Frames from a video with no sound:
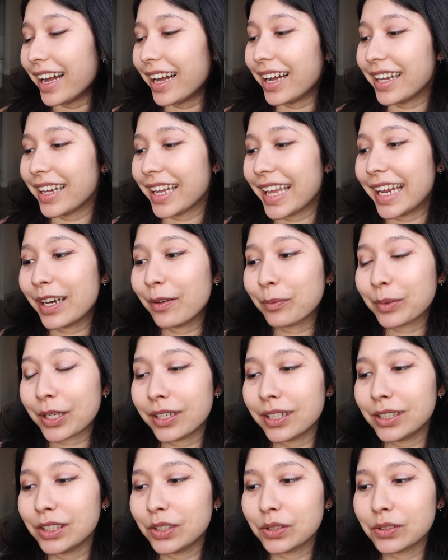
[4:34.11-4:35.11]
And I'm
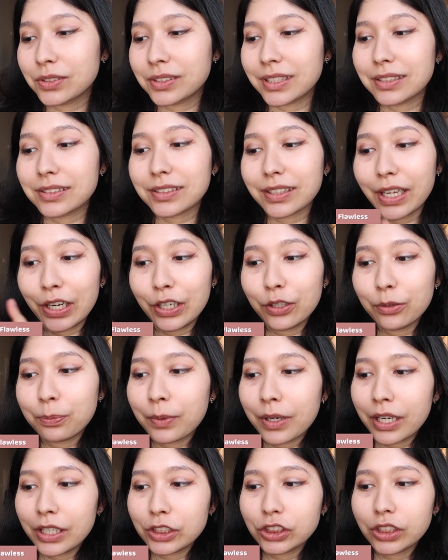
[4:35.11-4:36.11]
gonna use this
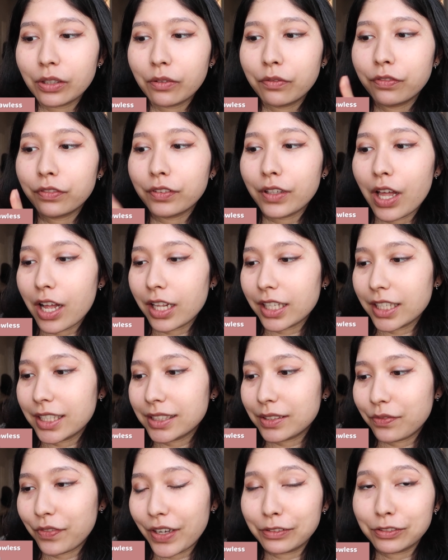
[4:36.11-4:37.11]
Airbrush
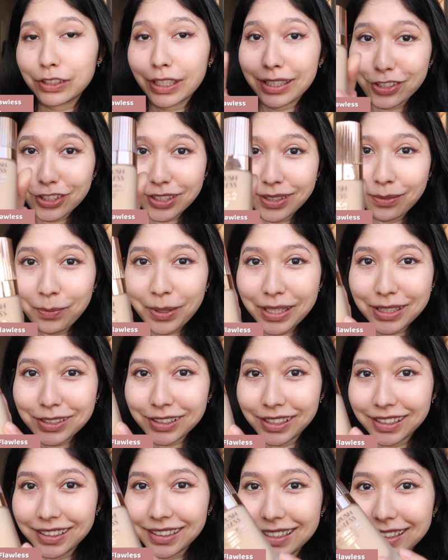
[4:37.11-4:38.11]
Flawless Foundation by
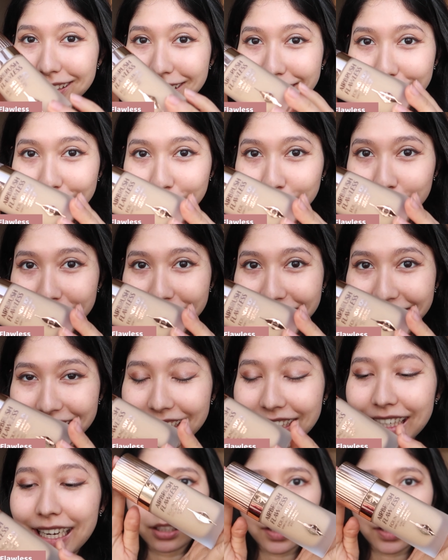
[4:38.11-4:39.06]
Charlotte Tilbury.